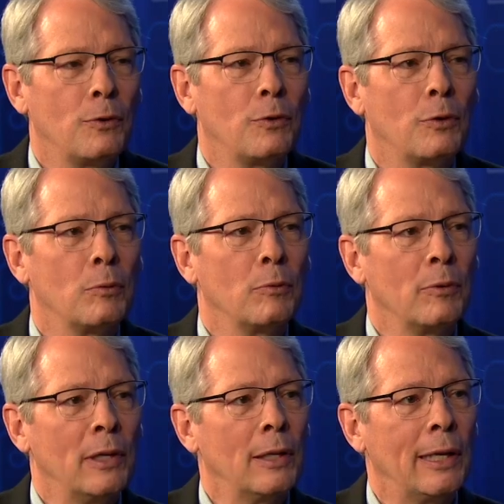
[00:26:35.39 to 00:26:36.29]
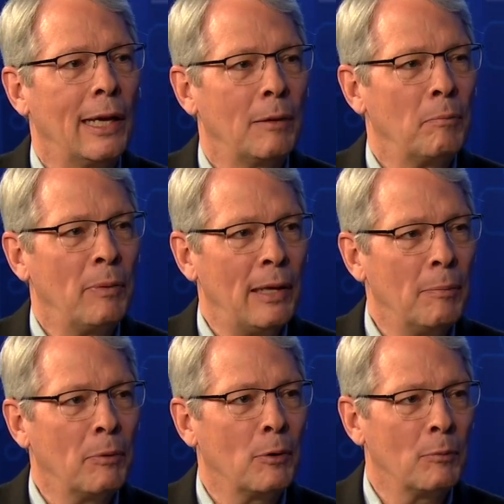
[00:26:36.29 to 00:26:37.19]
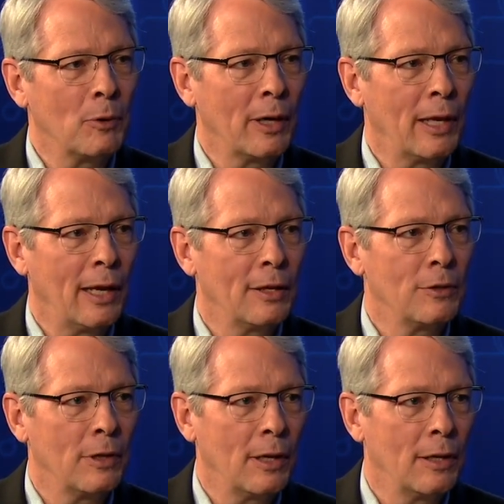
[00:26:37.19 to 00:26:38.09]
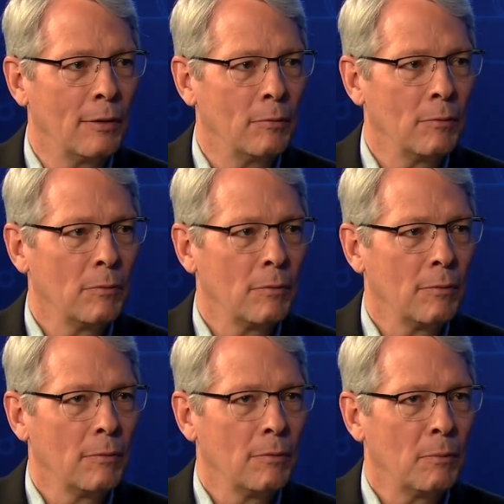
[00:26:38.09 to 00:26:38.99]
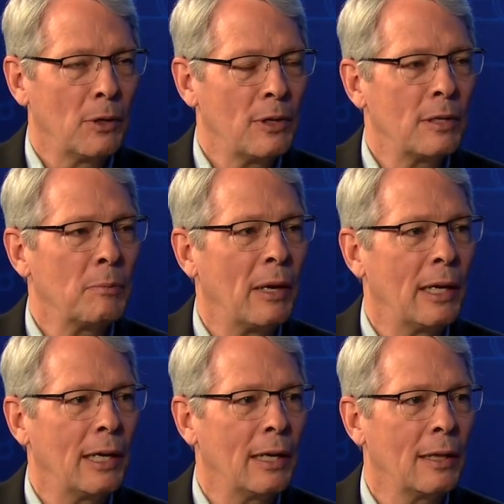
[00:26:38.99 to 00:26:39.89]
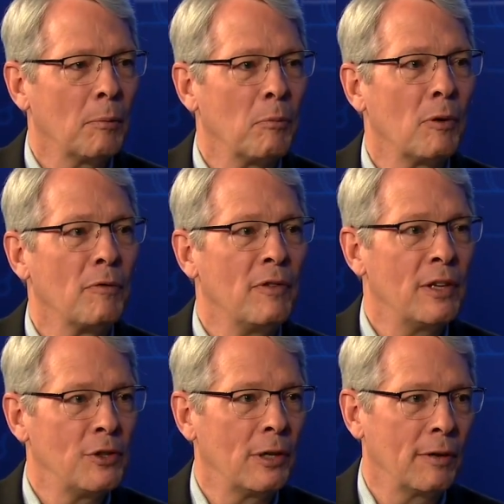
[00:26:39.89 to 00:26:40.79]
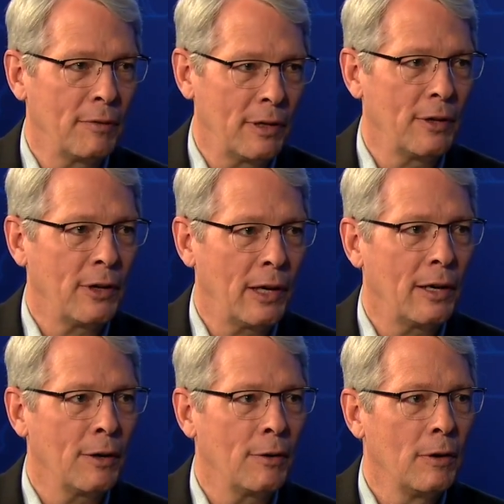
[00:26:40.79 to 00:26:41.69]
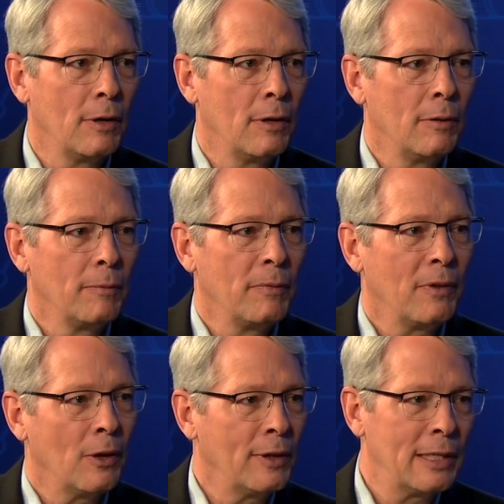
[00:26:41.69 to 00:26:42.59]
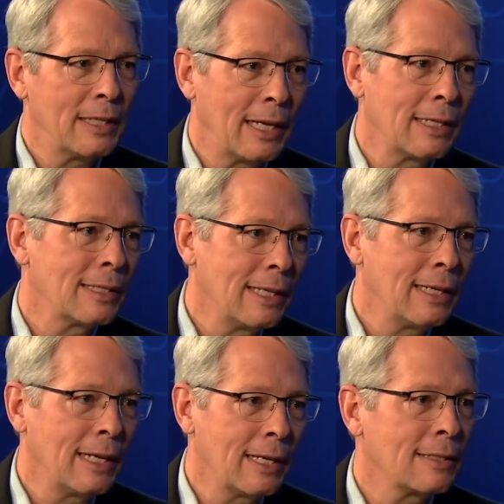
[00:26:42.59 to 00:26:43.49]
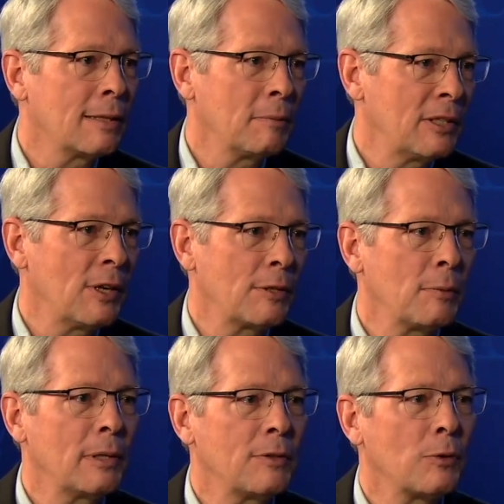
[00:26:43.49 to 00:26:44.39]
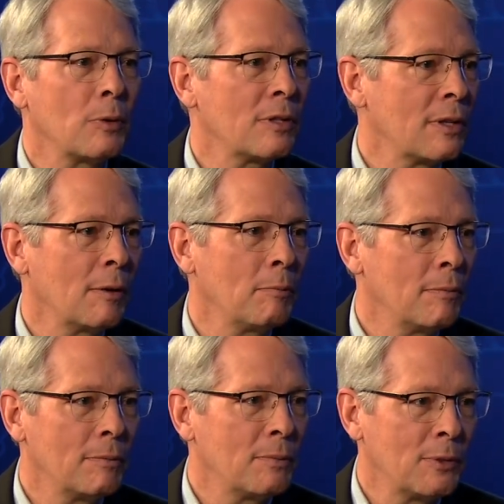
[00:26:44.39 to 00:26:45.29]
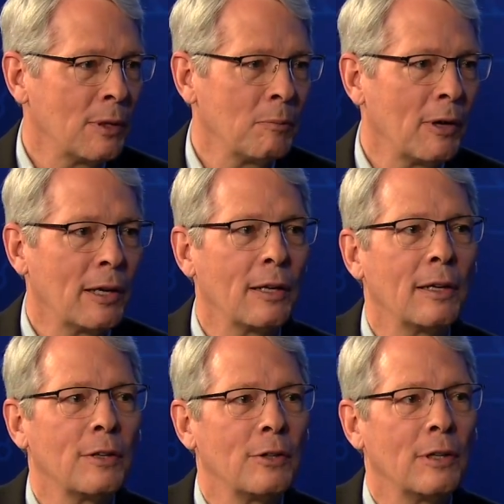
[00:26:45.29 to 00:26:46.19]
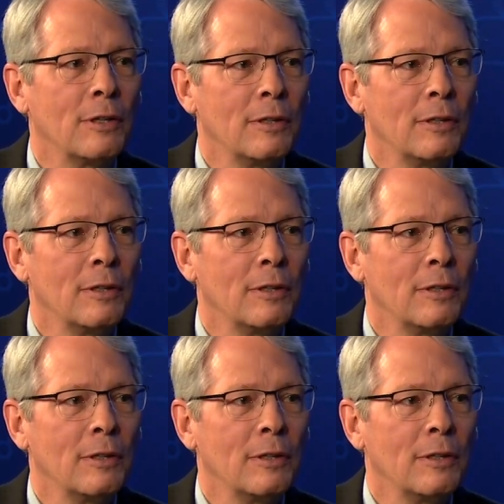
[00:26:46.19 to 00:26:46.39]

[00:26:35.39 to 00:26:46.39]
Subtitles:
to really get people more engaged in participating in the provision of their care. All these things need to get some adjustments or some recognition.